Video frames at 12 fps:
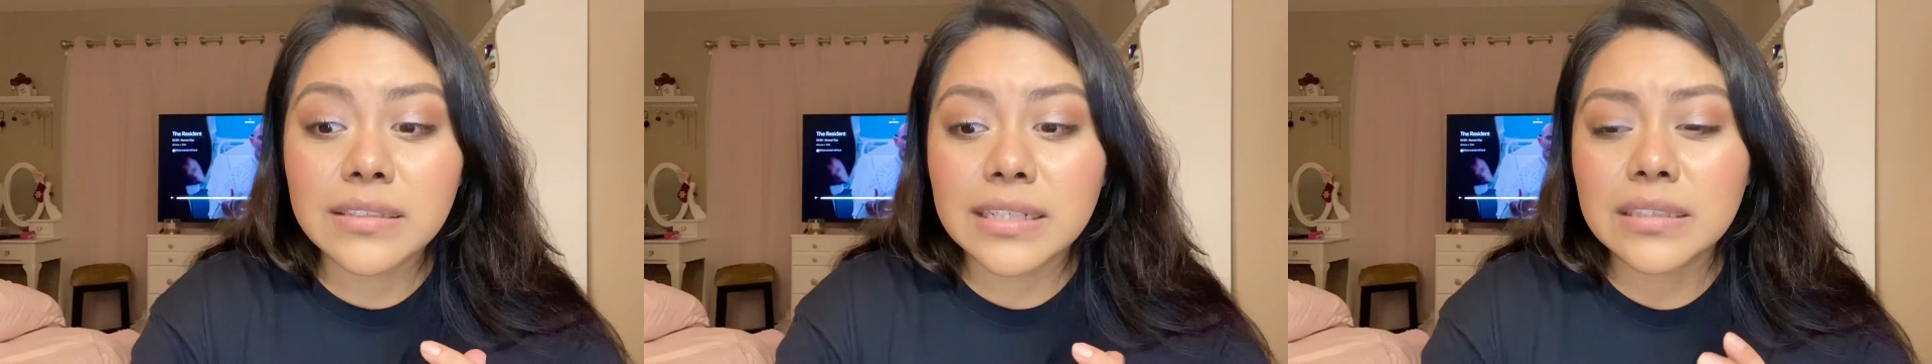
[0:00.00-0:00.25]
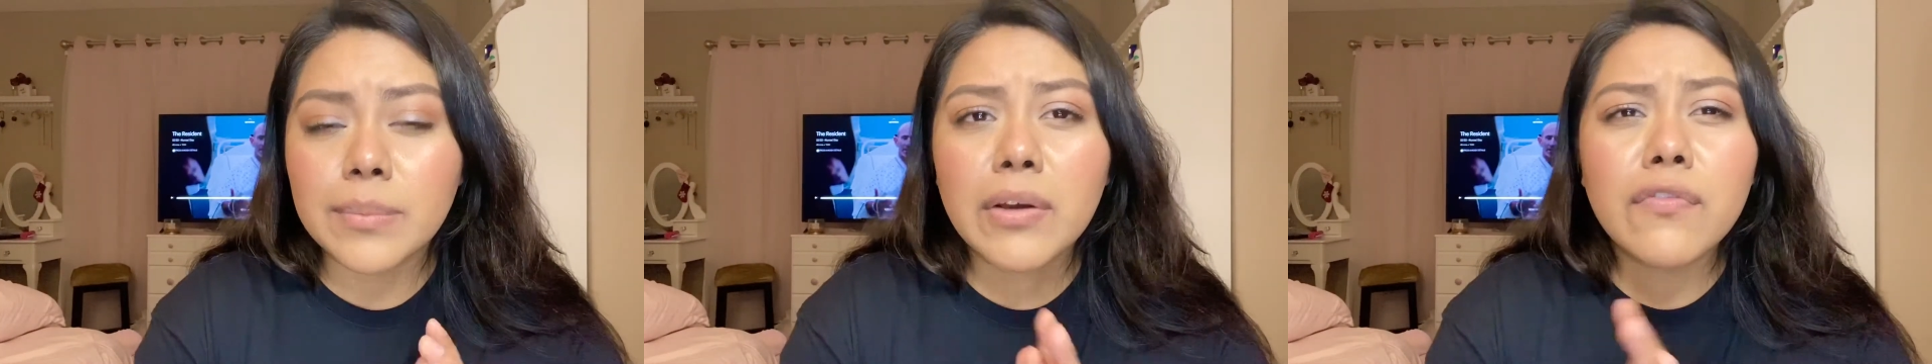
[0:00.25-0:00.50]

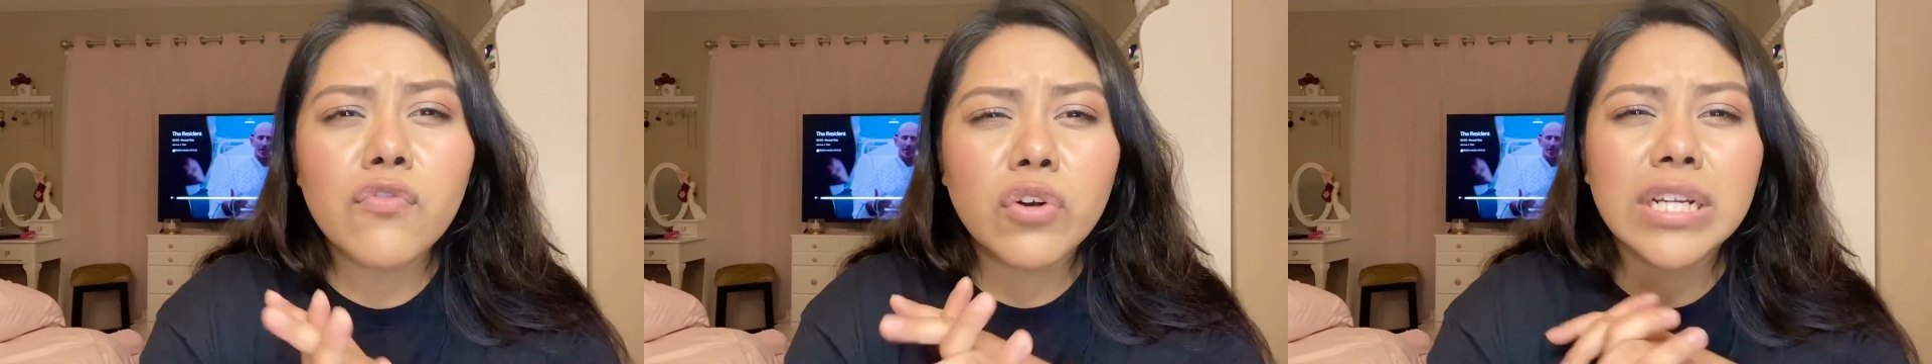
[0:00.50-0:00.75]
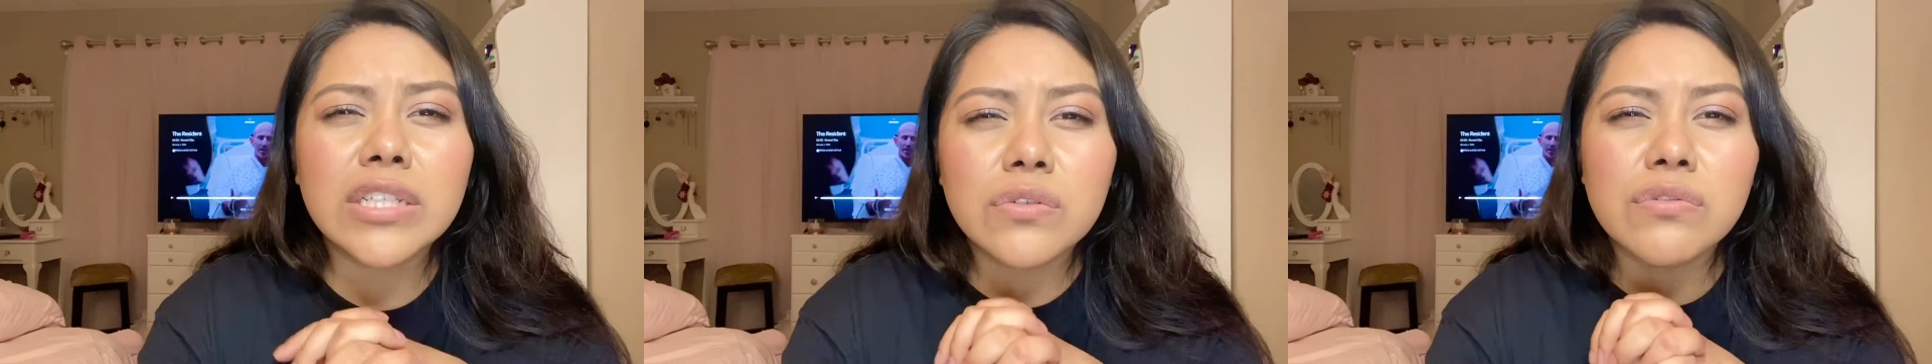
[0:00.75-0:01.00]
It's about
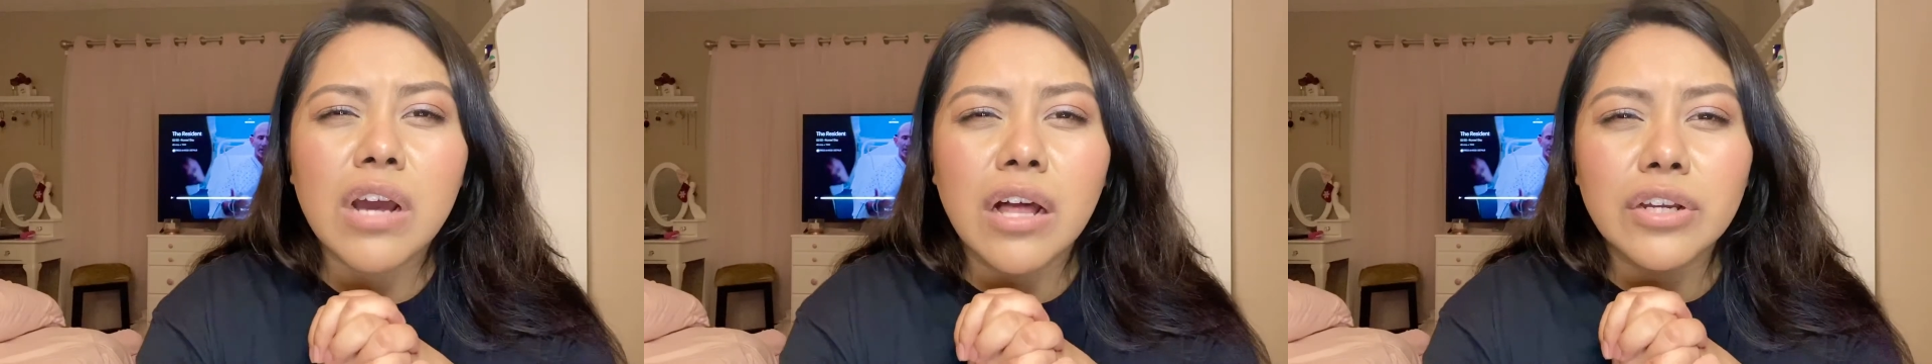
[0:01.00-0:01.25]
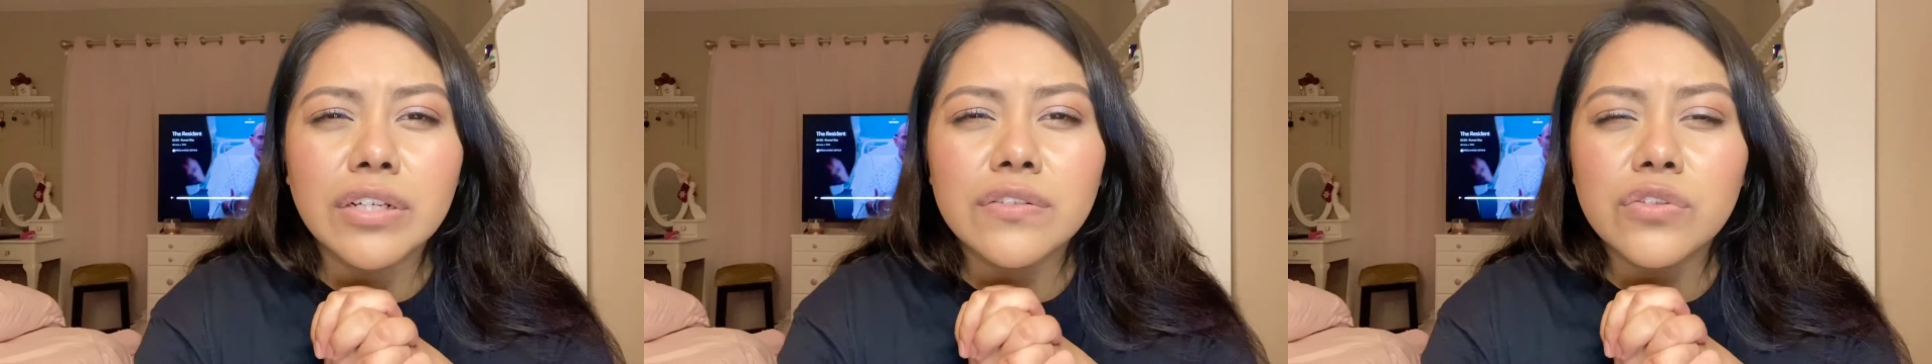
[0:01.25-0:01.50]

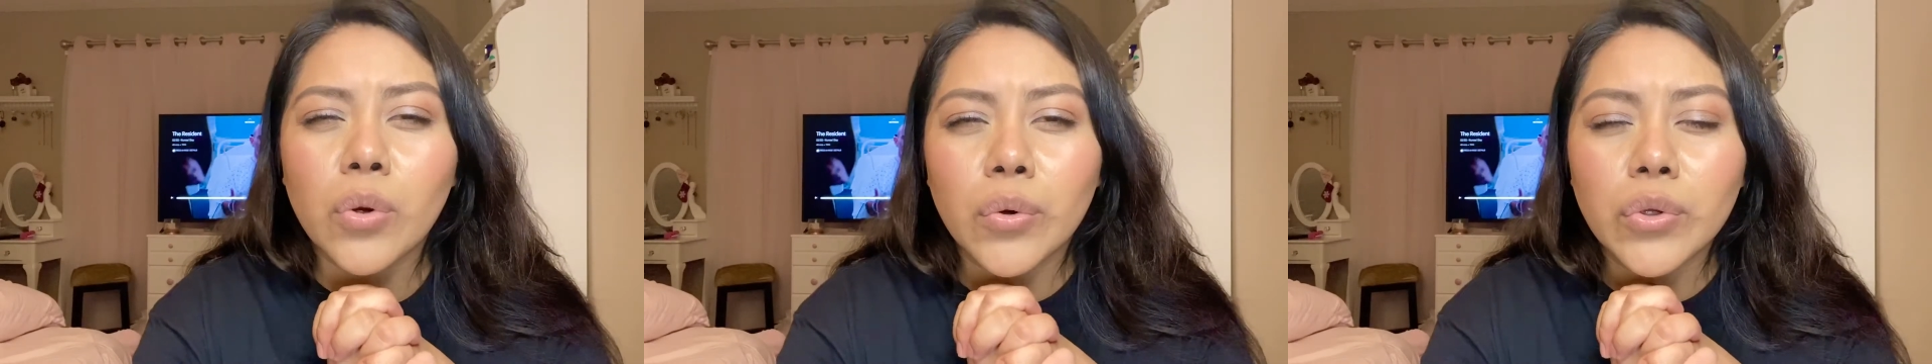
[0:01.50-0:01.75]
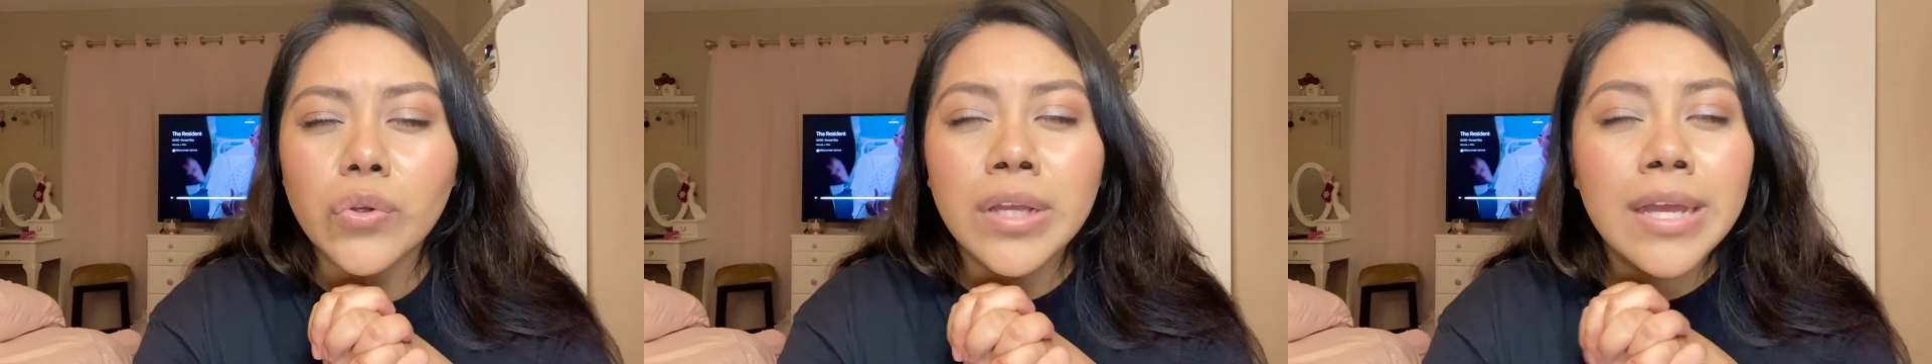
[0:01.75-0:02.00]
$42
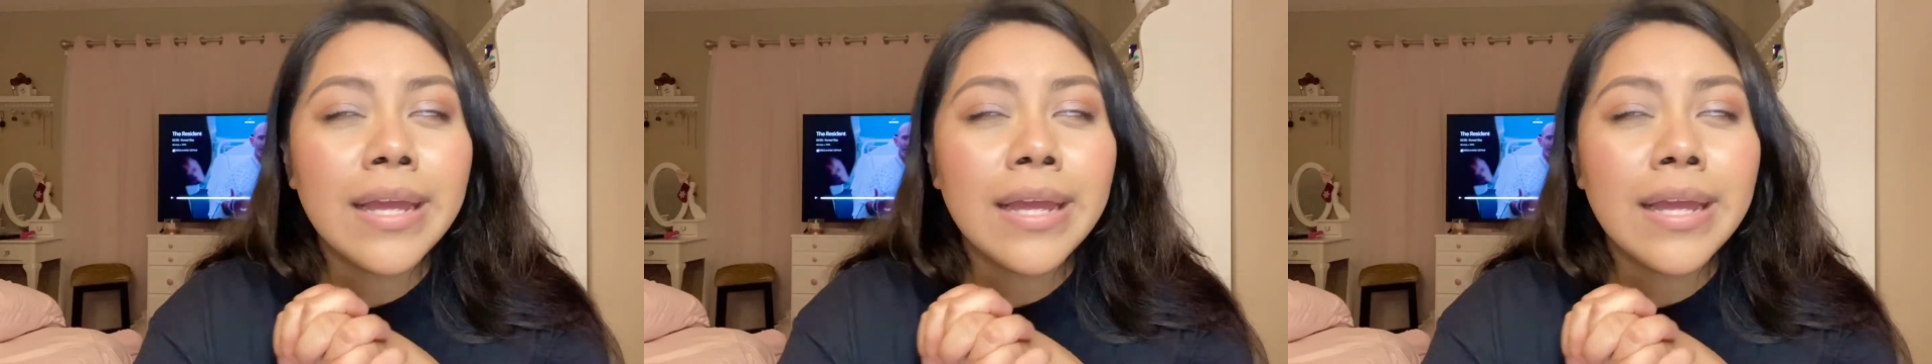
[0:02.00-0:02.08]
total.